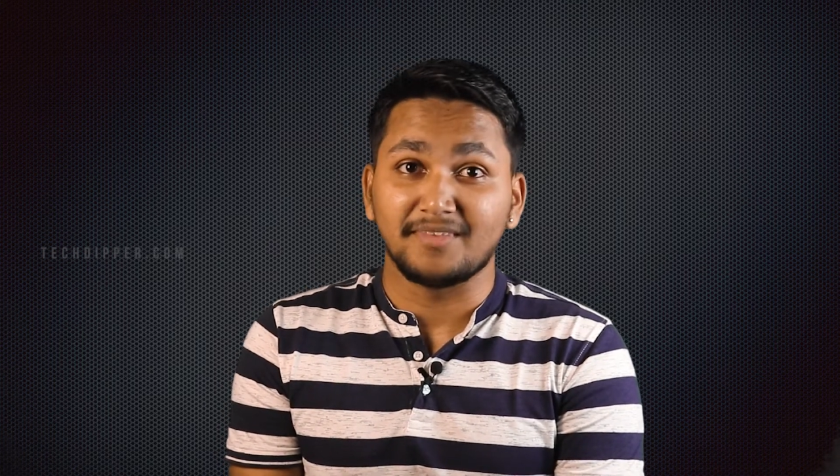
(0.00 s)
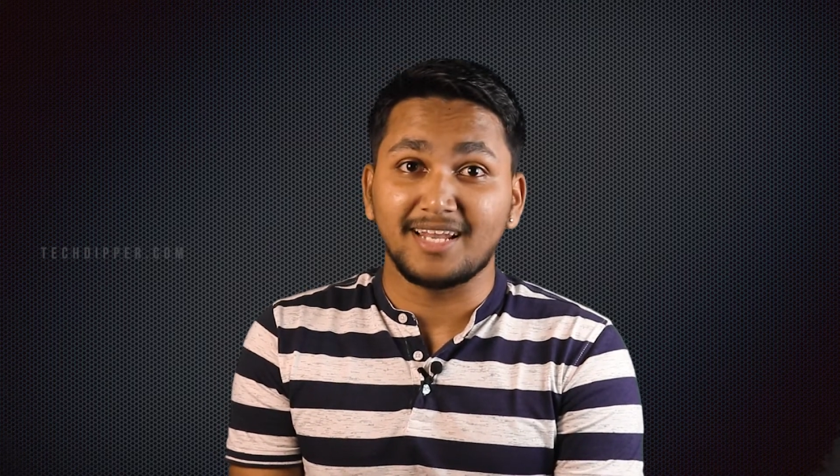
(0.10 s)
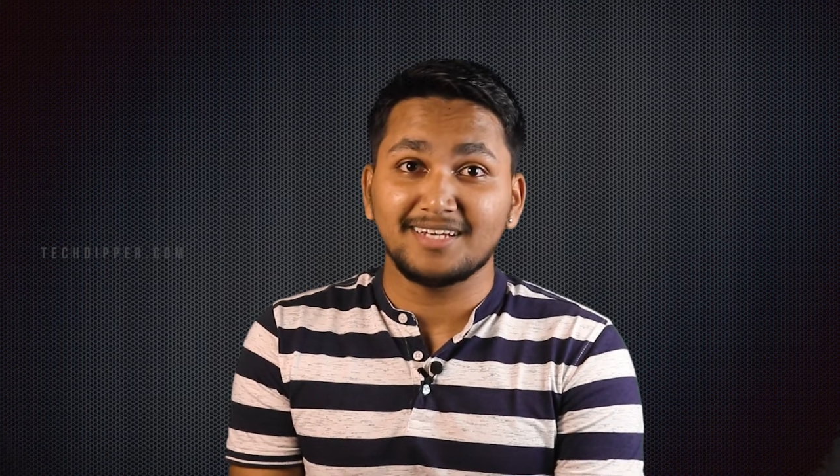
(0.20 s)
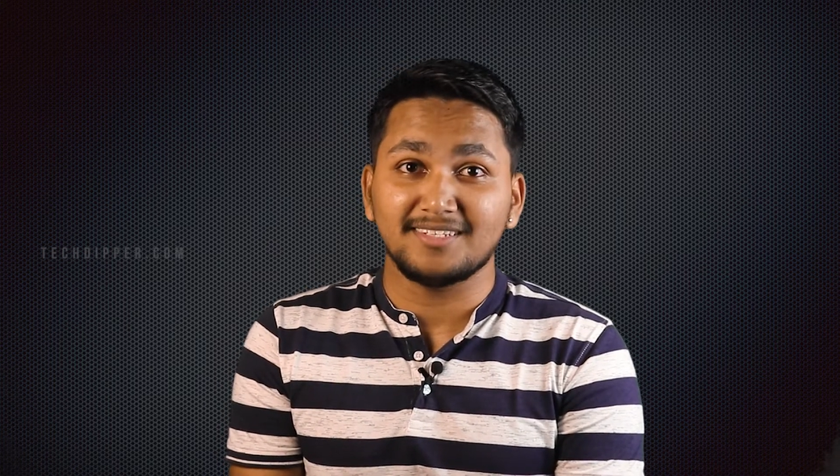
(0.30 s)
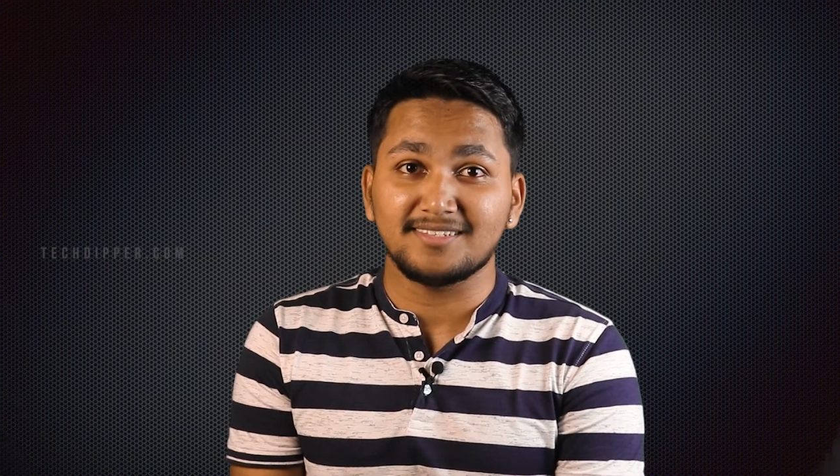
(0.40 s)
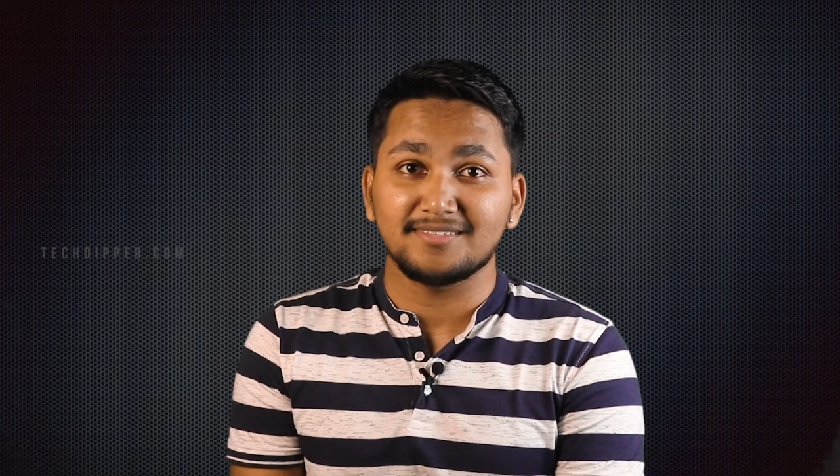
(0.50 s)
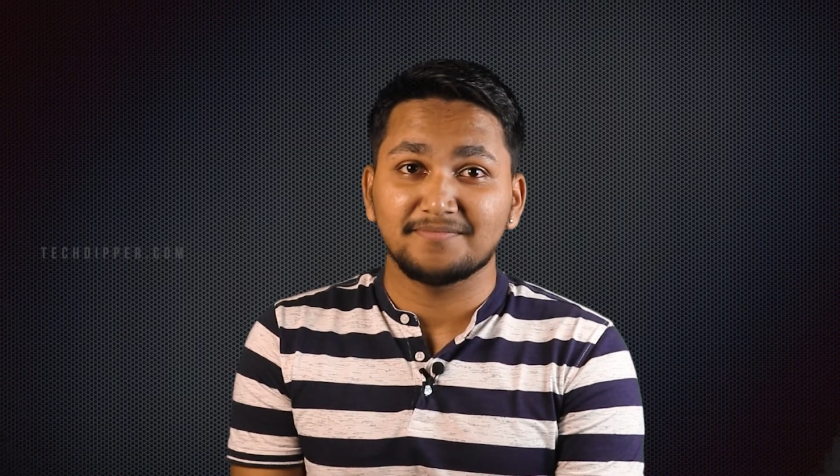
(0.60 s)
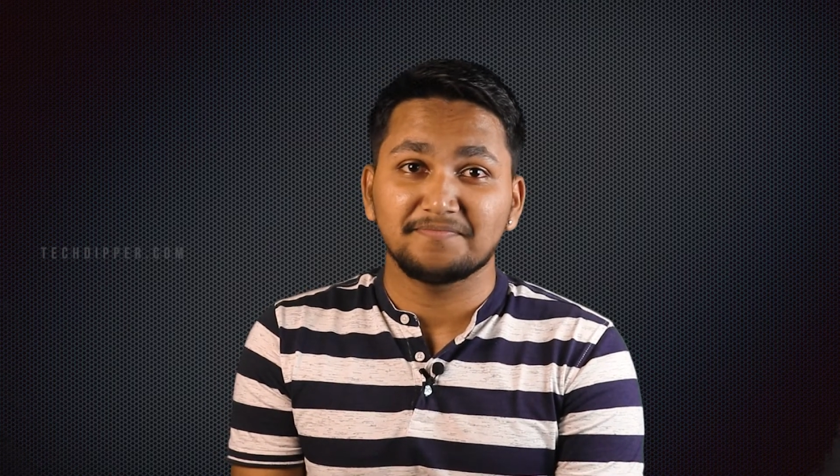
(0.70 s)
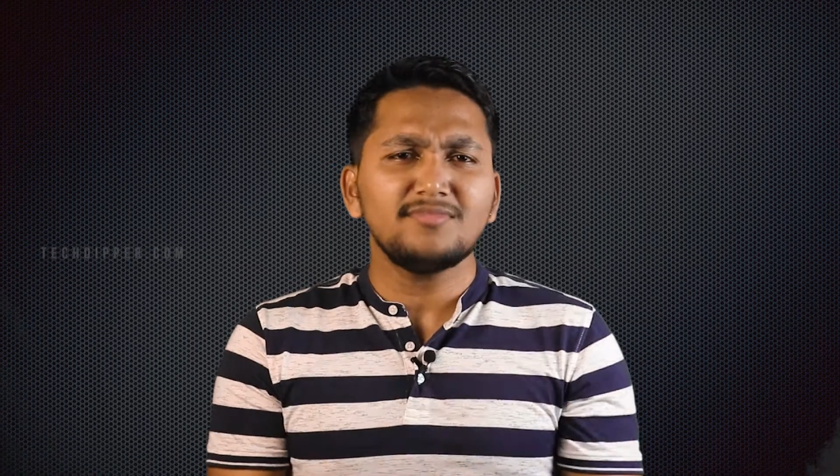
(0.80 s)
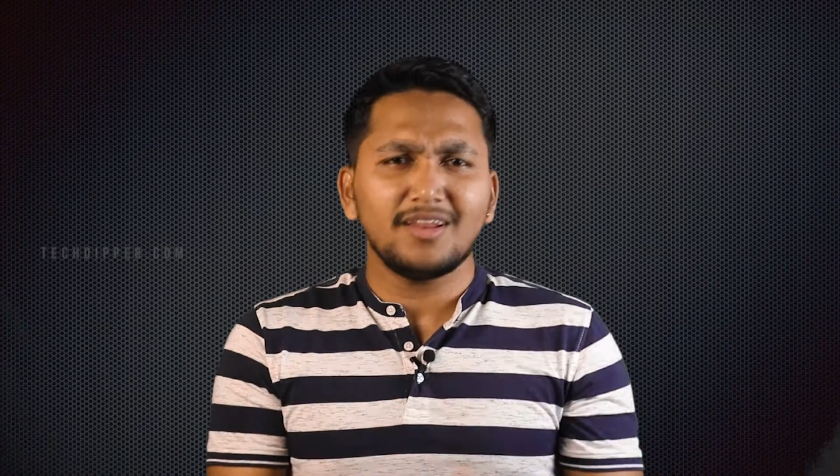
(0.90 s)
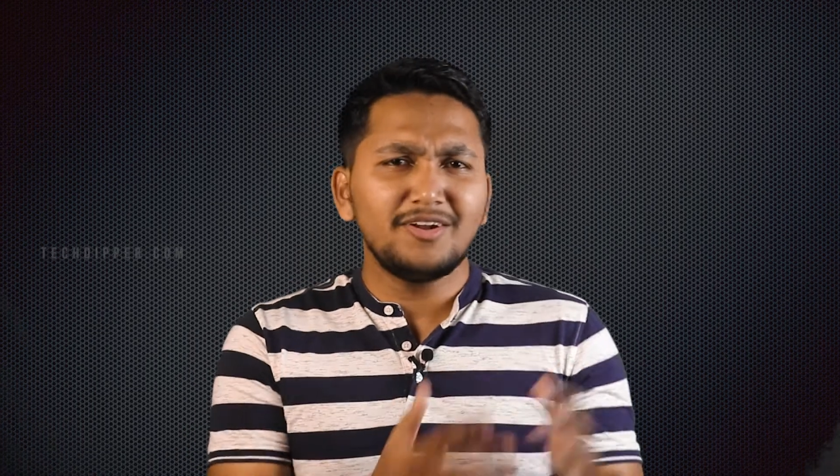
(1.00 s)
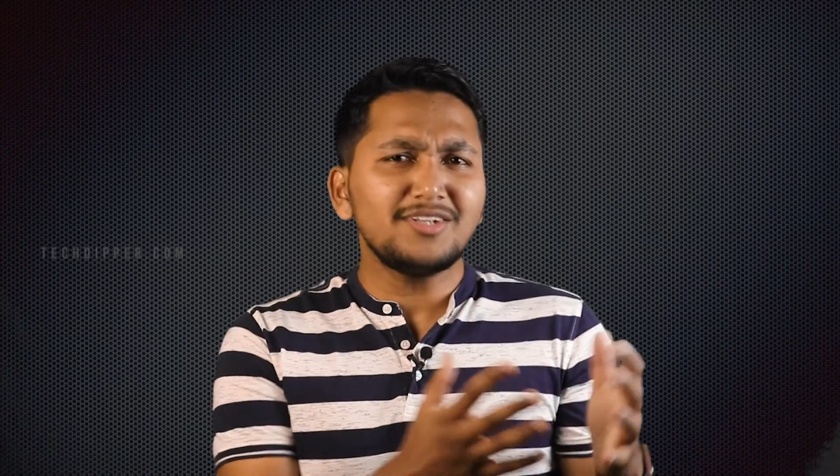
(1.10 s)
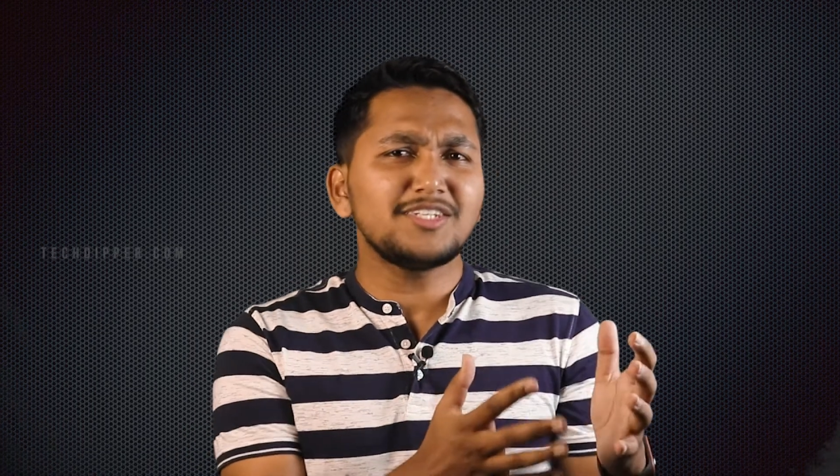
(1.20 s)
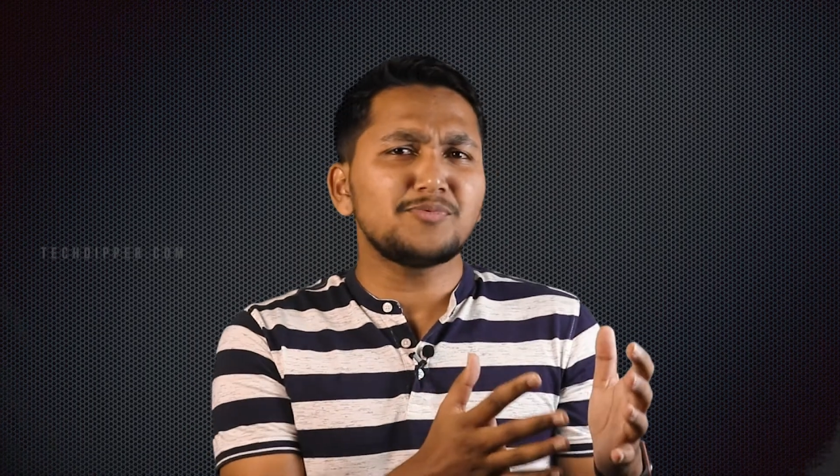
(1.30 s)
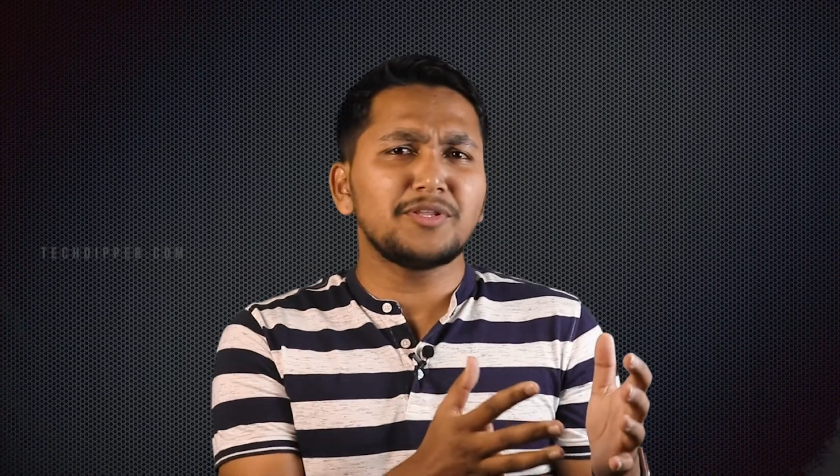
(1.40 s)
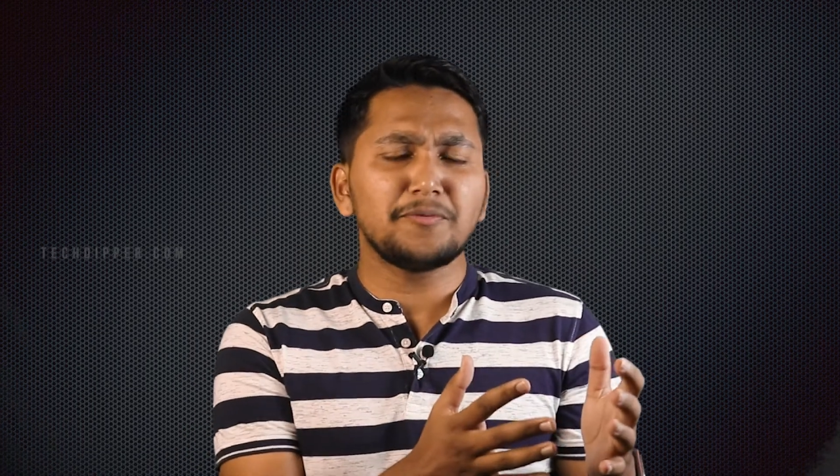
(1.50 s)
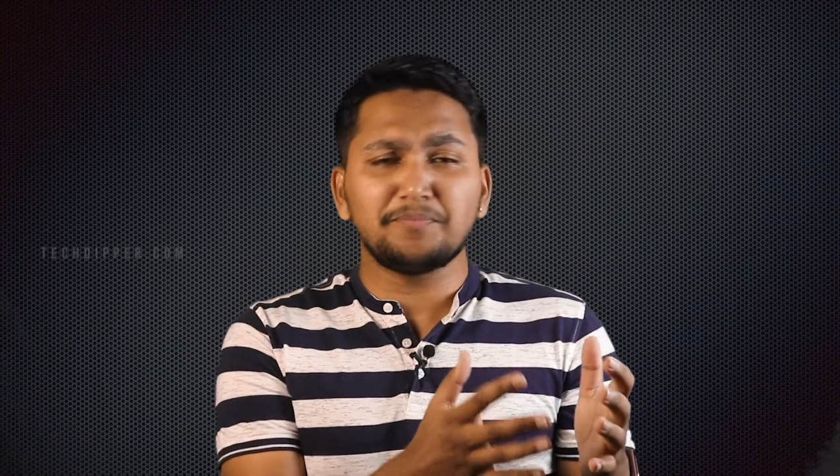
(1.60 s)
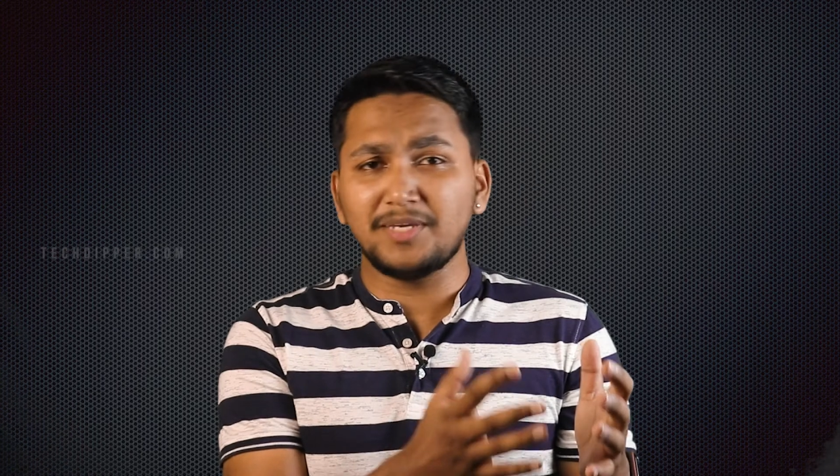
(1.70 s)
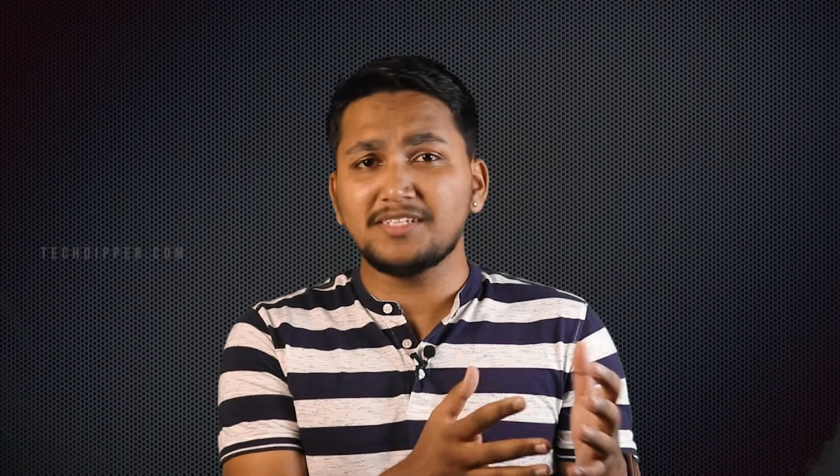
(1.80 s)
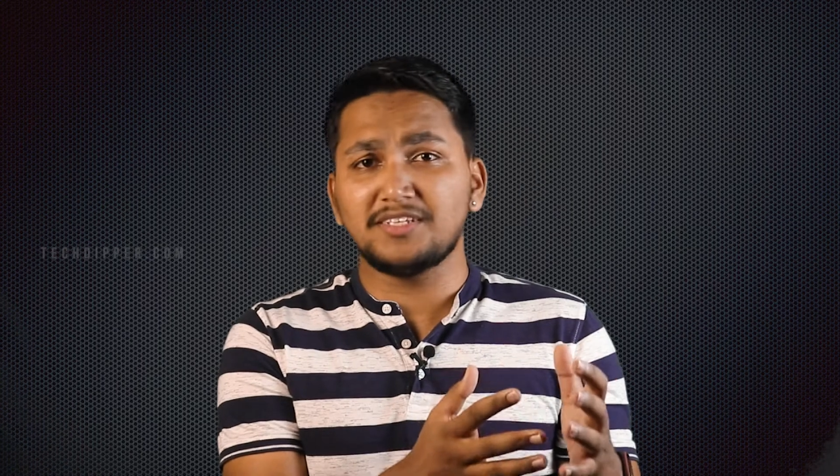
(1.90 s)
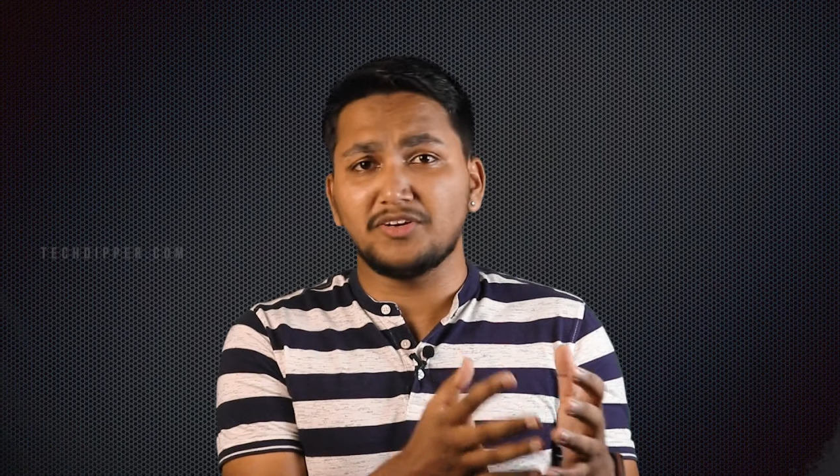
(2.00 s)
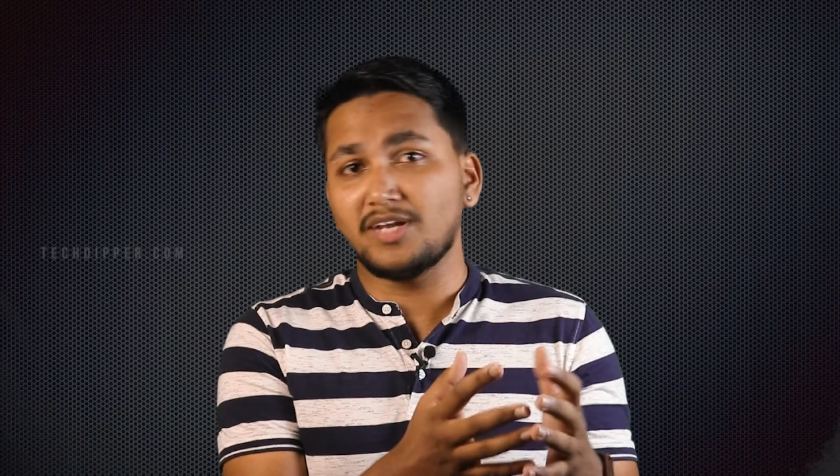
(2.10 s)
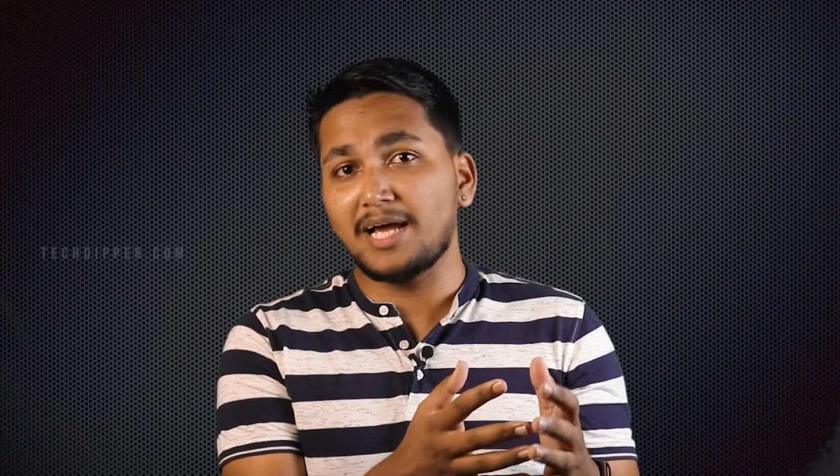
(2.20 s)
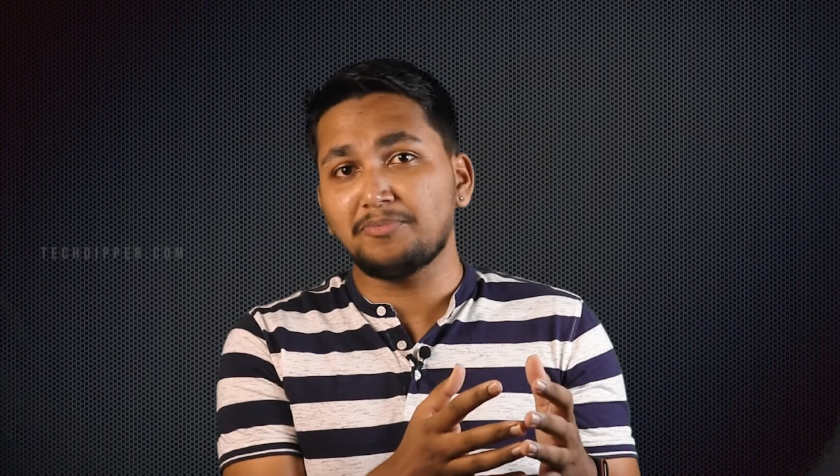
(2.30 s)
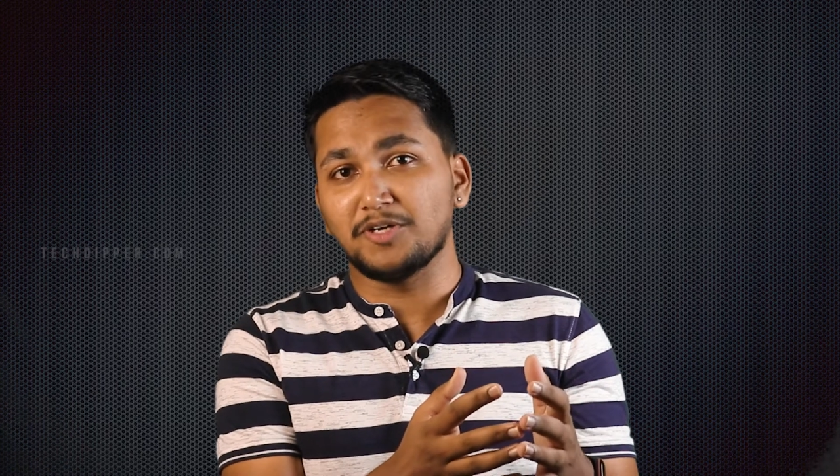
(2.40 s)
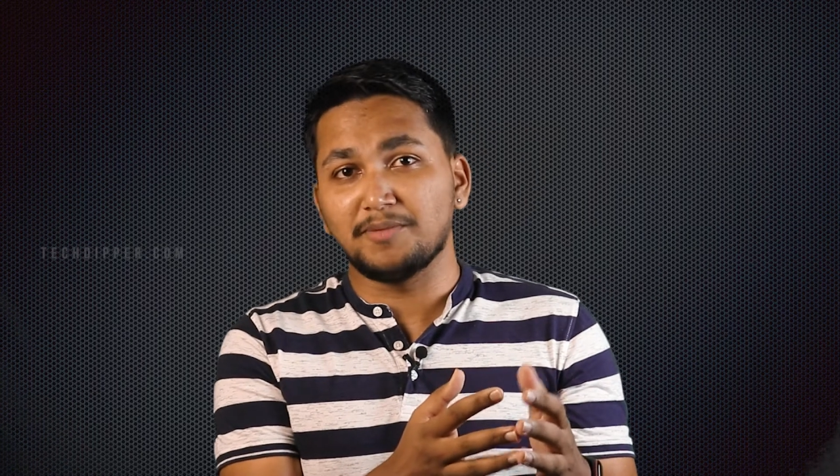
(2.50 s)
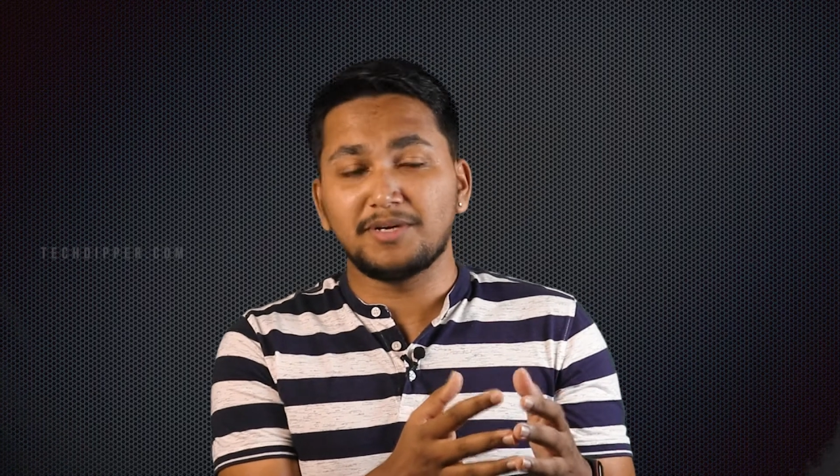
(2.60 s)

Nice. Not just with your PC or laptop,